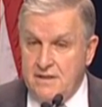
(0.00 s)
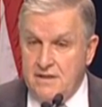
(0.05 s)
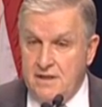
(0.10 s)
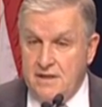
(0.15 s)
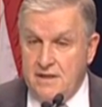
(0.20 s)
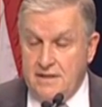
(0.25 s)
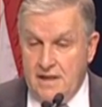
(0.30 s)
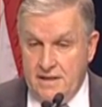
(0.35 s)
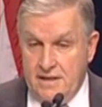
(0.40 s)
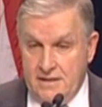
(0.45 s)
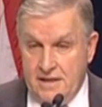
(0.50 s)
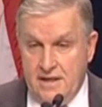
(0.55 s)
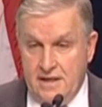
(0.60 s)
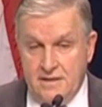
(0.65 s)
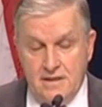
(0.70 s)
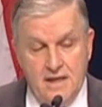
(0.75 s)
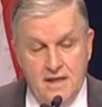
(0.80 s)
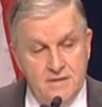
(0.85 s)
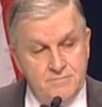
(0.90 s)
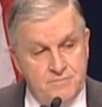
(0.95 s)

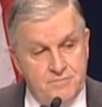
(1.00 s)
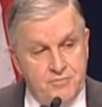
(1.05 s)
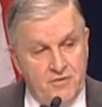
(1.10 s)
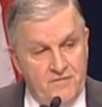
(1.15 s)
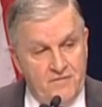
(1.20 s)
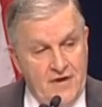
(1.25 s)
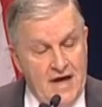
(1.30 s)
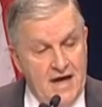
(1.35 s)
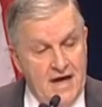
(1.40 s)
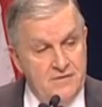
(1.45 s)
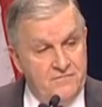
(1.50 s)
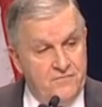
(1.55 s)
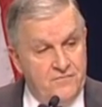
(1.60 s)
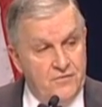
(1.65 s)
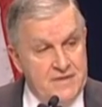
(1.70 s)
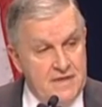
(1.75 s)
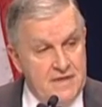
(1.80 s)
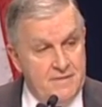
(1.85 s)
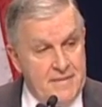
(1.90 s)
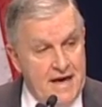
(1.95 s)
and provide
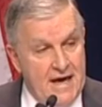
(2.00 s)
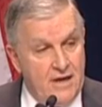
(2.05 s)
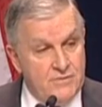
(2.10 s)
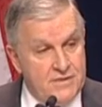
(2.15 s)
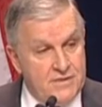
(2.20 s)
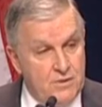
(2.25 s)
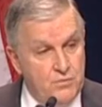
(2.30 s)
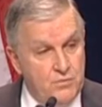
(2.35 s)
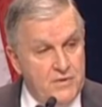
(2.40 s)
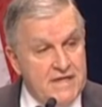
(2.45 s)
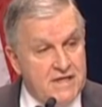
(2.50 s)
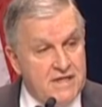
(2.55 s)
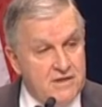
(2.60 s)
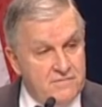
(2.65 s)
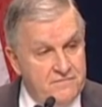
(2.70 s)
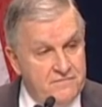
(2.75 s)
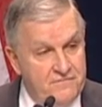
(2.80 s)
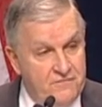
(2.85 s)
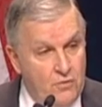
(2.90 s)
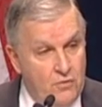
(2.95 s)
for the amount that we can
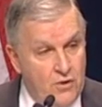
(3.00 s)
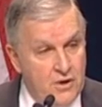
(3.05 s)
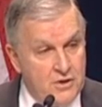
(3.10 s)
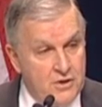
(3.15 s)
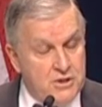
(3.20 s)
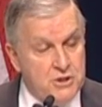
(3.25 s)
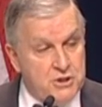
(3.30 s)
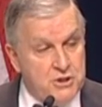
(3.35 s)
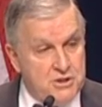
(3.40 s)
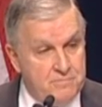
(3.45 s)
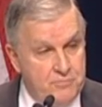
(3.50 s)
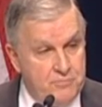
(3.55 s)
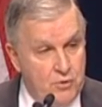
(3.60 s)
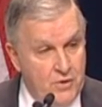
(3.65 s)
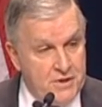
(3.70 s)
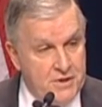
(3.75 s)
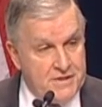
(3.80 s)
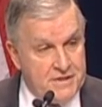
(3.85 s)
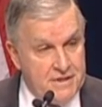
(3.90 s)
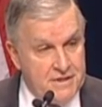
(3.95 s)
afford to
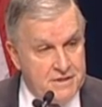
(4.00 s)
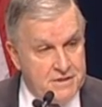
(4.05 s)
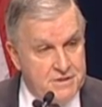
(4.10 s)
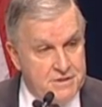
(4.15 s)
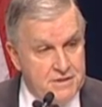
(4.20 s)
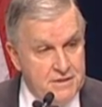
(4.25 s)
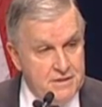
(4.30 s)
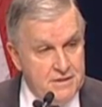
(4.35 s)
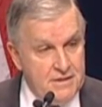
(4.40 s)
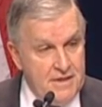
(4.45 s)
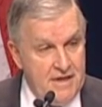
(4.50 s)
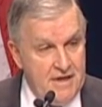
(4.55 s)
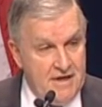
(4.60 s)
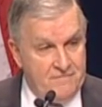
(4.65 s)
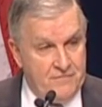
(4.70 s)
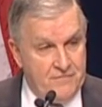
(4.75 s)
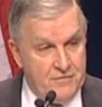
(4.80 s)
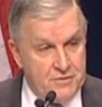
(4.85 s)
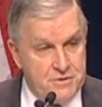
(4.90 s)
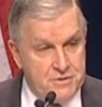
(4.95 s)
support these
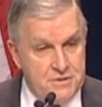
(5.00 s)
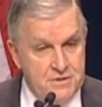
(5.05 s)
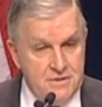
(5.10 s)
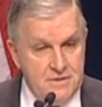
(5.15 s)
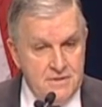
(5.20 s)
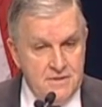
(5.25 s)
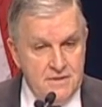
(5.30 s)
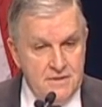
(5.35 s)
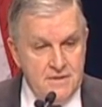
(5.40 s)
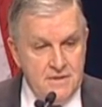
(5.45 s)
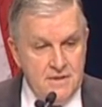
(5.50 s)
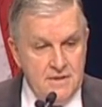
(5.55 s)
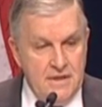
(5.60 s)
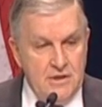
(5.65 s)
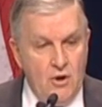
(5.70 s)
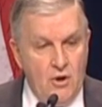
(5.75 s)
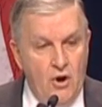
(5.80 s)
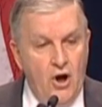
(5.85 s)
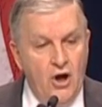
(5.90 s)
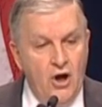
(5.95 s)
efforts.
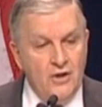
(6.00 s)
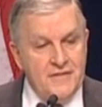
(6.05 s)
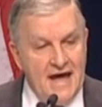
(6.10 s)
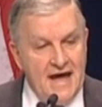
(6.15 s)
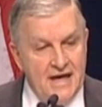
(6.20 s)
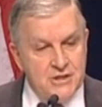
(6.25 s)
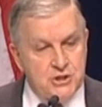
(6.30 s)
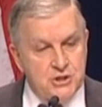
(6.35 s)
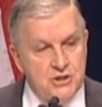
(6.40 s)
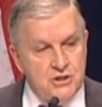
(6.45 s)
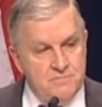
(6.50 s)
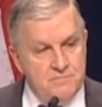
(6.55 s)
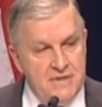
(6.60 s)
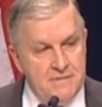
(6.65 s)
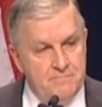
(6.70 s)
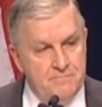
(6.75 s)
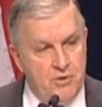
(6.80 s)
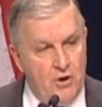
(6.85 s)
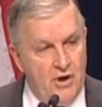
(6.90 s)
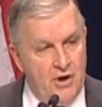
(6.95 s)
And all that should
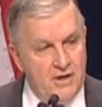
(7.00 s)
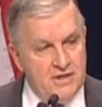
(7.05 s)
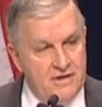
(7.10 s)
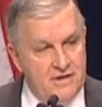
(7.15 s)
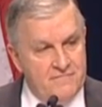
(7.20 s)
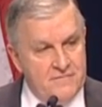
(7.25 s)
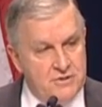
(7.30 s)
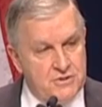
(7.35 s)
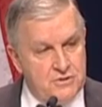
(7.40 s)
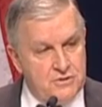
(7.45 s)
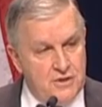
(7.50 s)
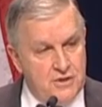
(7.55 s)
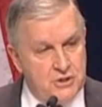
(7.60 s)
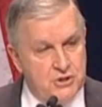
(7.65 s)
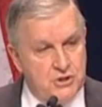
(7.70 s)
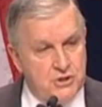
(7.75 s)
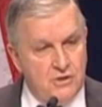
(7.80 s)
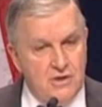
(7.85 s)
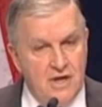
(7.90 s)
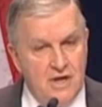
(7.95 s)
be part of a
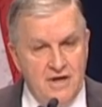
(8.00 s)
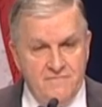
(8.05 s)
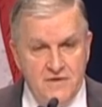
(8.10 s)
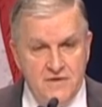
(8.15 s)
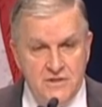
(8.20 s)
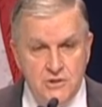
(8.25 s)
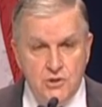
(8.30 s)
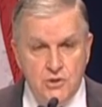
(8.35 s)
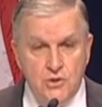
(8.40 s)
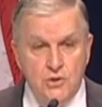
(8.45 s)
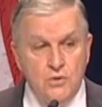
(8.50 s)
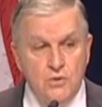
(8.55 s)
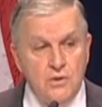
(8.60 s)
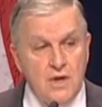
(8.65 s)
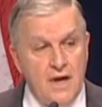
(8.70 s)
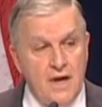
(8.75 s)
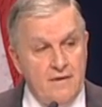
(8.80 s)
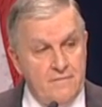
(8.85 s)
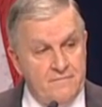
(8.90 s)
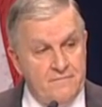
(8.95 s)
structure of a new
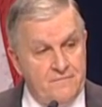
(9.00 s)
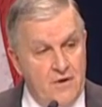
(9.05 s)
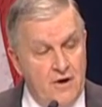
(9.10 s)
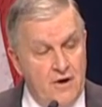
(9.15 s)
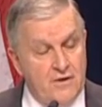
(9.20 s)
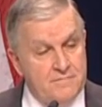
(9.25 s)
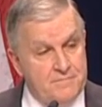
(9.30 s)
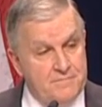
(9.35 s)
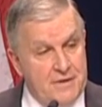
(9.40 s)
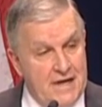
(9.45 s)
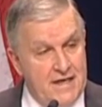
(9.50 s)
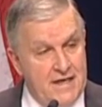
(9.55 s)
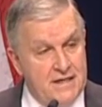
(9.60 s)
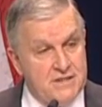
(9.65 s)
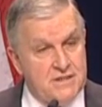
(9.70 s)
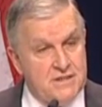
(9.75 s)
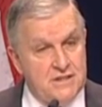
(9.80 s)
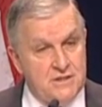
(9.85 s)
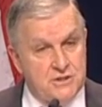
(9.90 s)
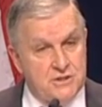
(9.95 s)
foreign
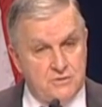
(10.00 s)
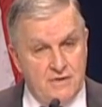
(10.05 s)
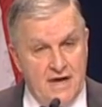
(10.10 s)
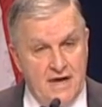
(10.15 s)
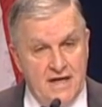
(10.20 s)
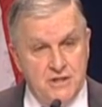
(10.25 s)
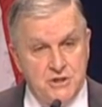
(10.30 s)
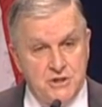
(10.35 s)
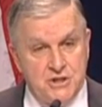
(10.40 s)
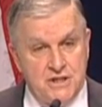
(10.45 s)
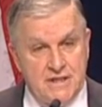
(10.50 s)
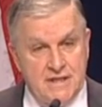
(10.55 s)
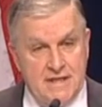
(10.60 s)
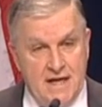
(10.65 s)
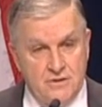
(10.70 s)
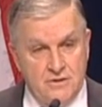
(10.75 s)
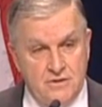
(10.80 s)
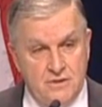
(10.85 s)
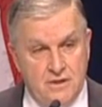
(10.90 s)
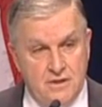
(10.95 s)
policy strategy and
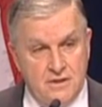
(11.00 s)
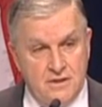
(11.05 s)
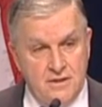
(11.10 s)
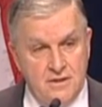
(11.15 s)
outlook.